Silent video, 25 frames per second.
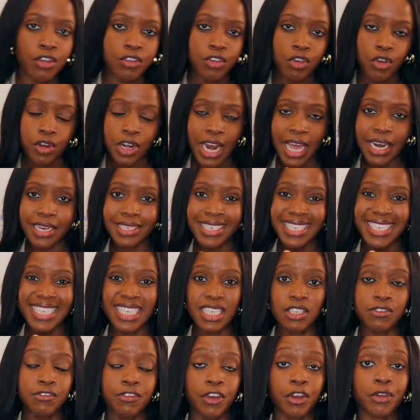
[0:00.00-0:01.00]
of your analysis
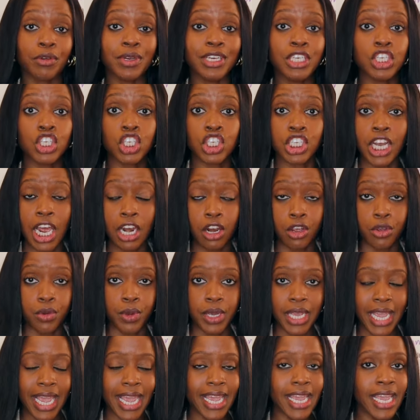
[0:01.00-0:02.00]
is very shallow,
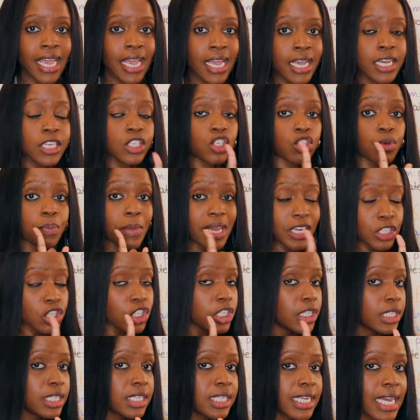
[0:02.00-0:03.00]
okay? So
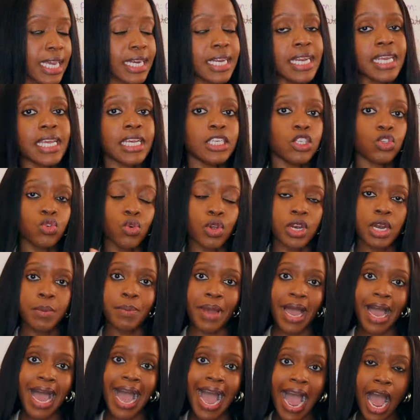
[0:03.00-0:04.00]
mentioning the technique and talking
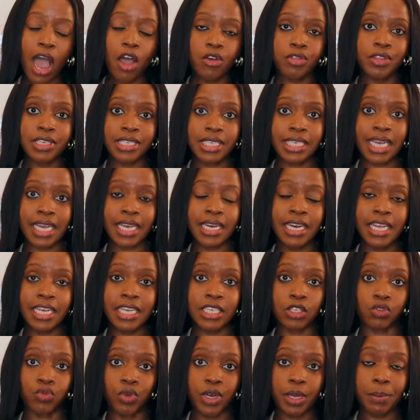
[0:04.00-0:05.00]
about how this technique
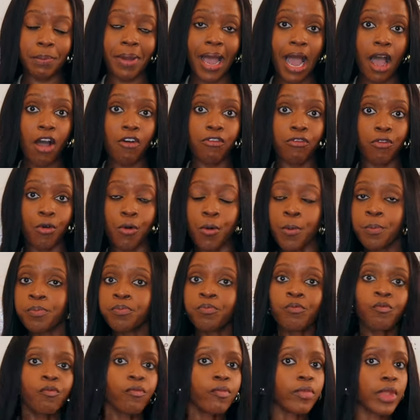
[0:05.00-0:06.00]
is really powerful
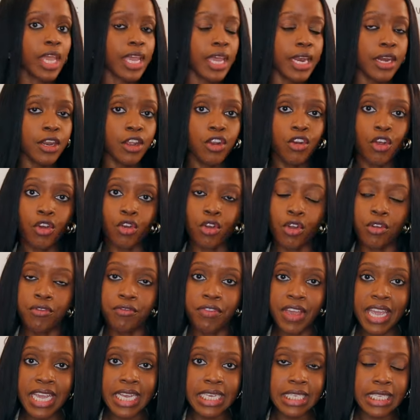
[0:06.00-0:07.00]
in you know
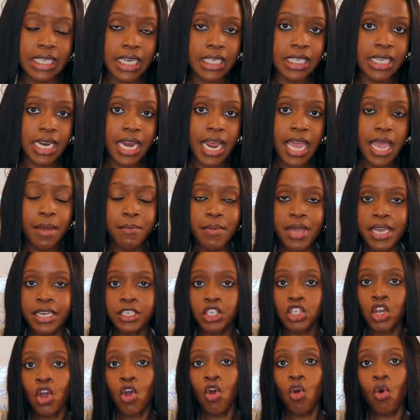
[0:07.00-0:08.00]
conveying a certain
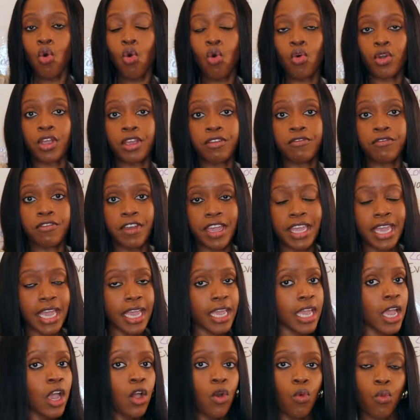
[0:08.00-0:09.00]
image or
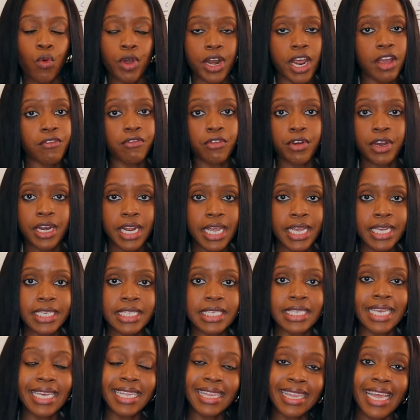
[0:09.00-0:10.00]
conveying whatever it
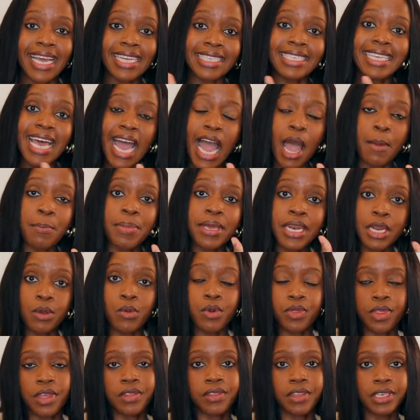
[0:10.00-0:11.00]
is that's happening
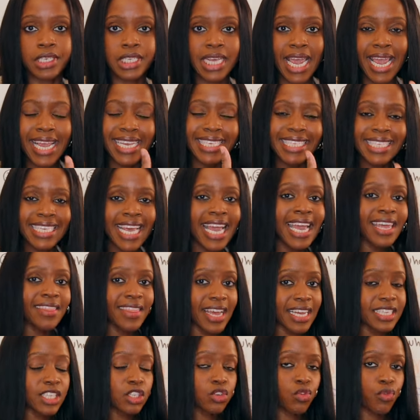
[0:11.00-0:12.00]
within the text,
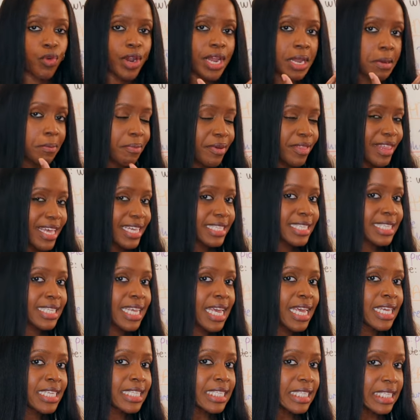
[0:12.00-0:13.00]
that's great, but that's
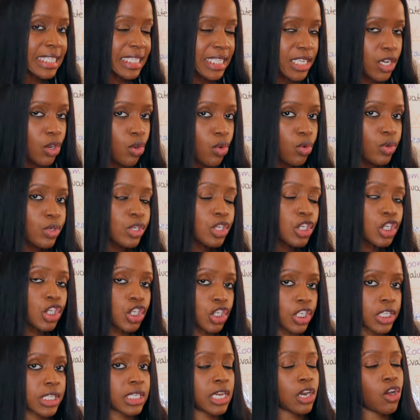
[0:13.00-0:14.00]
still
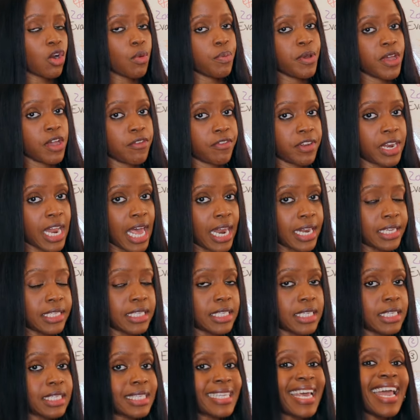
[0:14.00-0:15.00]
just a little bit of
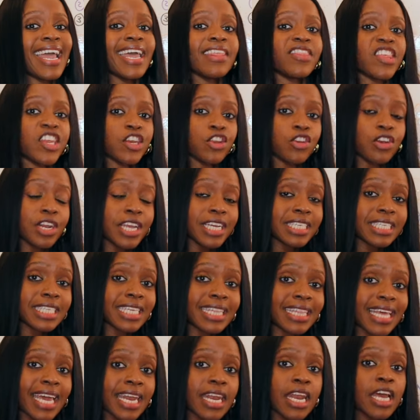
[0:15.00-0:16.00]
analysis. Then you need to
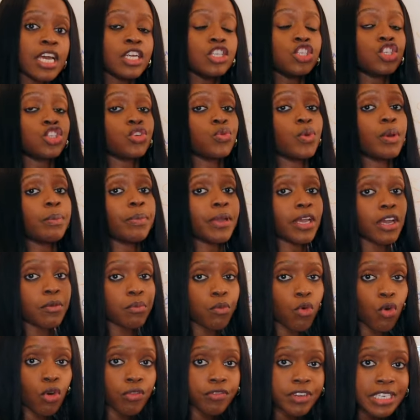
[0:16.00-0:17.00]
then do a bit
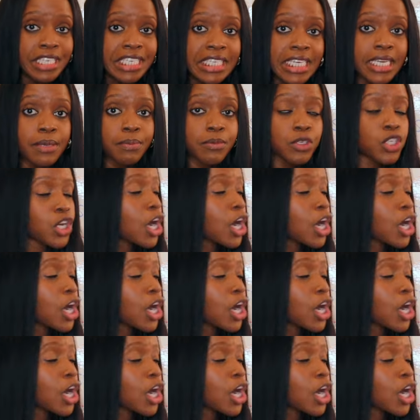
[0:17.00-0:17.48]
more of a deep